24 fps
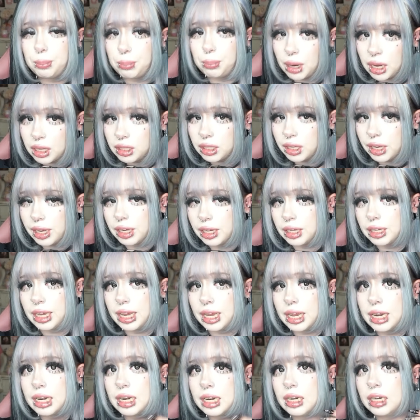But
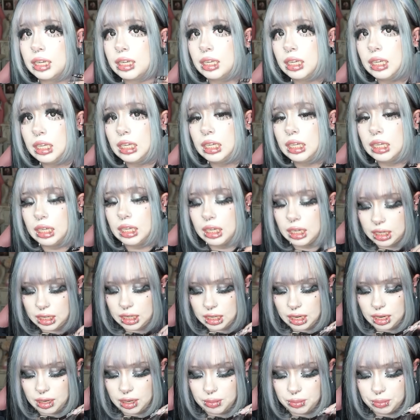again,
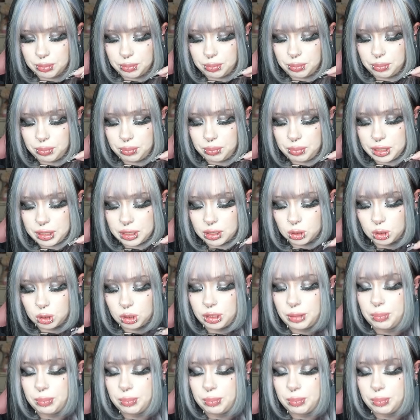because